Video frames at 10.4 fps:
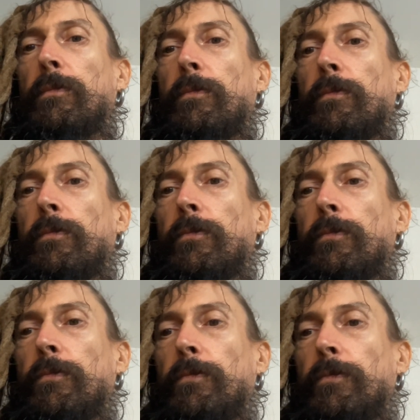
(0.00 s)

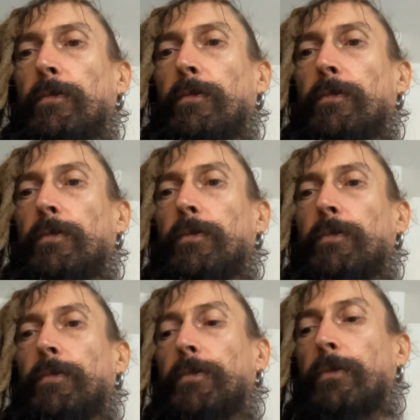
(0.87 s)

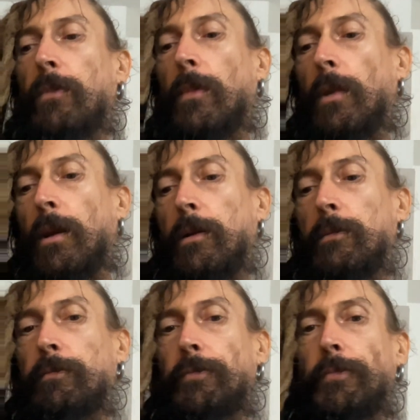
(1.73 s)

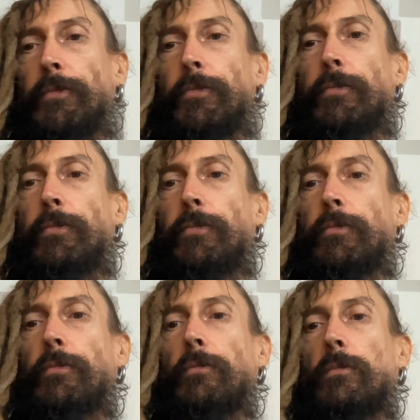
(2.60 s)

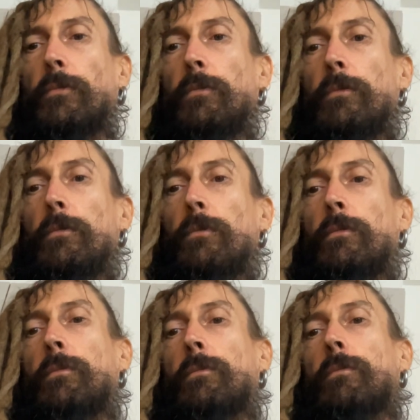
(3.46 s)

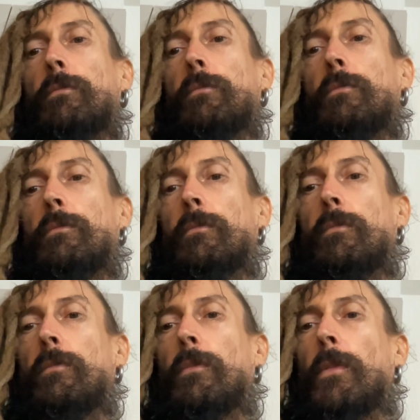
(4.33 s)

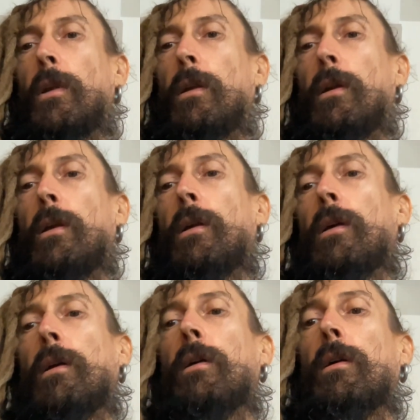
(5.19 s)

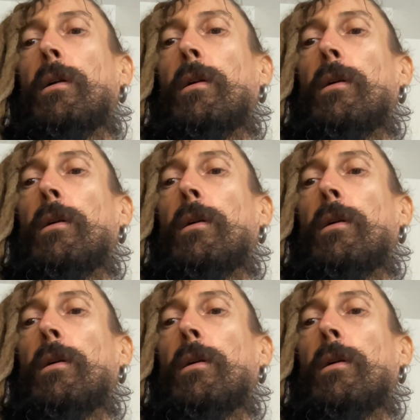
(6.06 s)
Nothing is said.